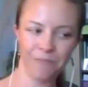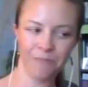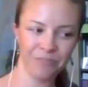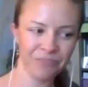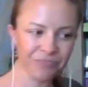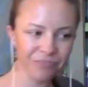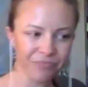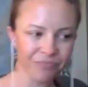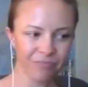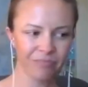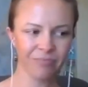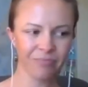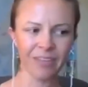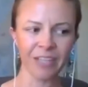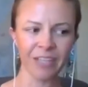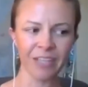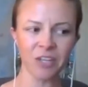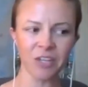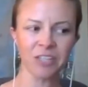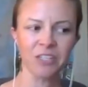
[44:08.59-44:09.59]
Um,
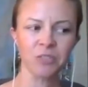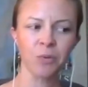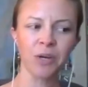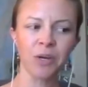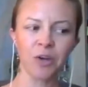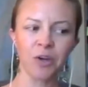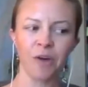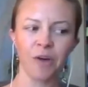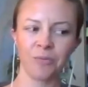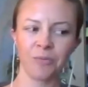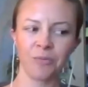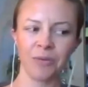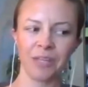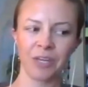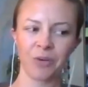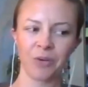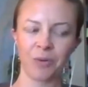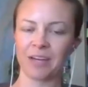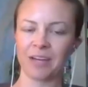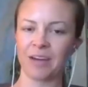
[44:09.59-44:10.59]
so I just want to go over
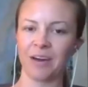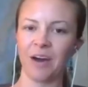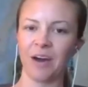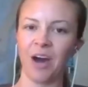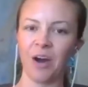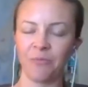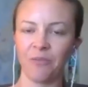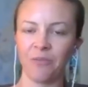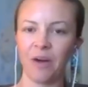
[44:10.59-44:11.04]
really quick a,